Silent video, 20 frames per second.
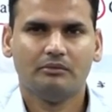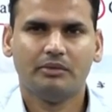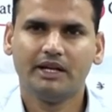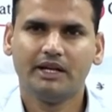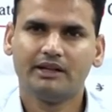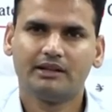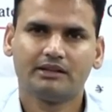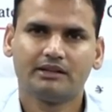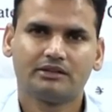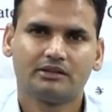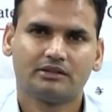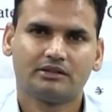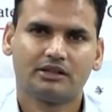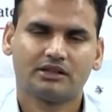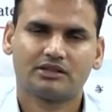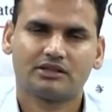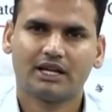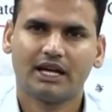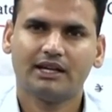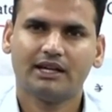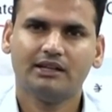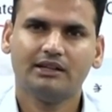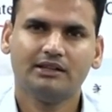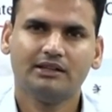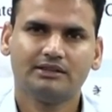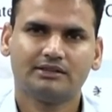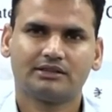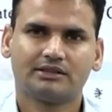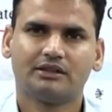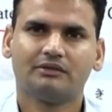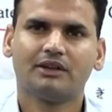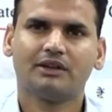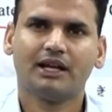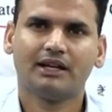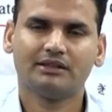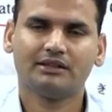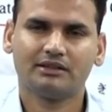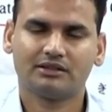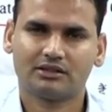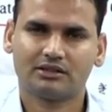be it in the Chinese
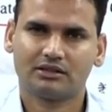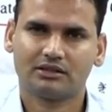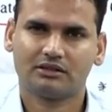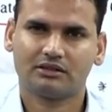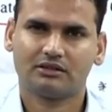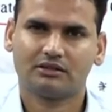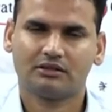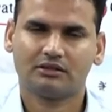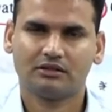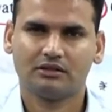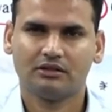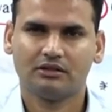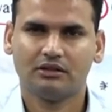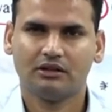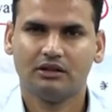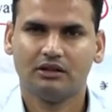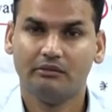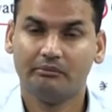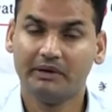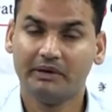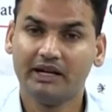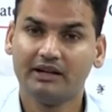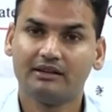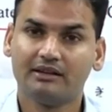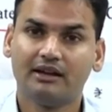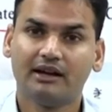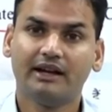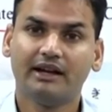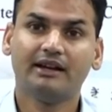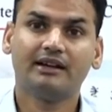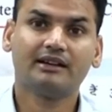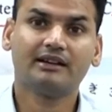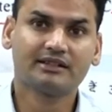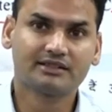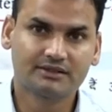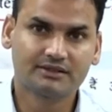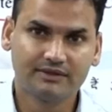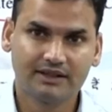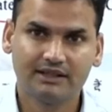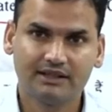civilization, be it the
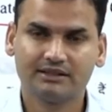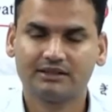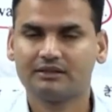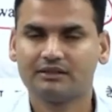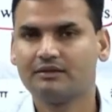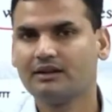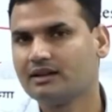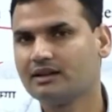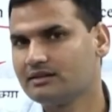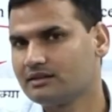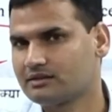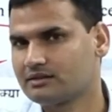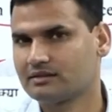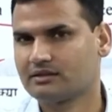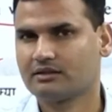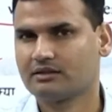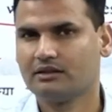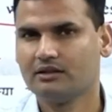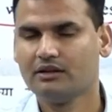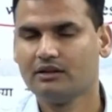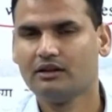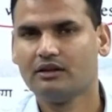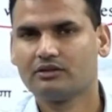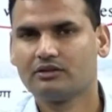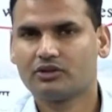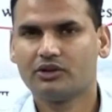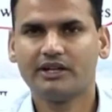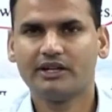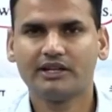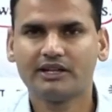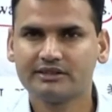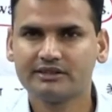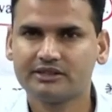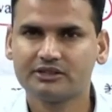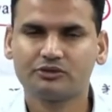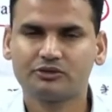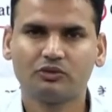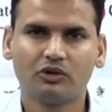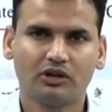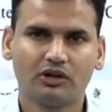Indus Valley civilization. So Indus
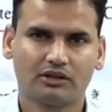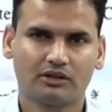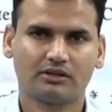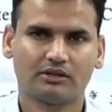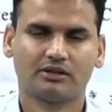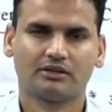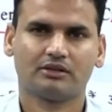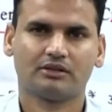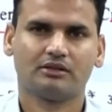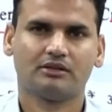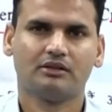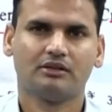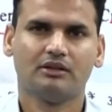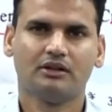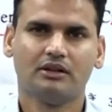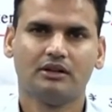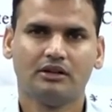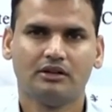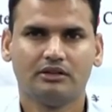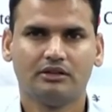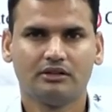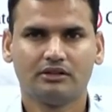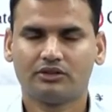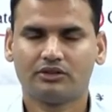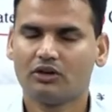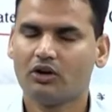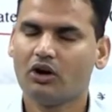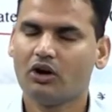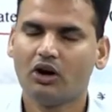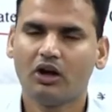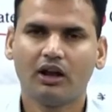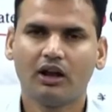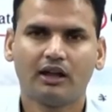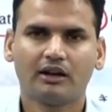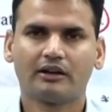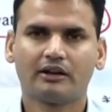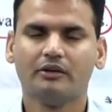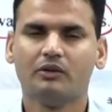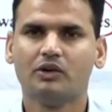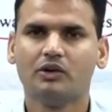is what? These all
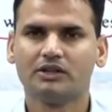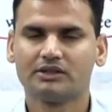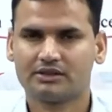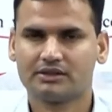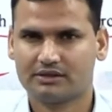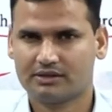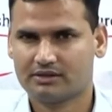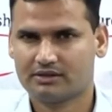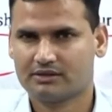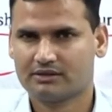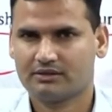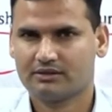are rivers.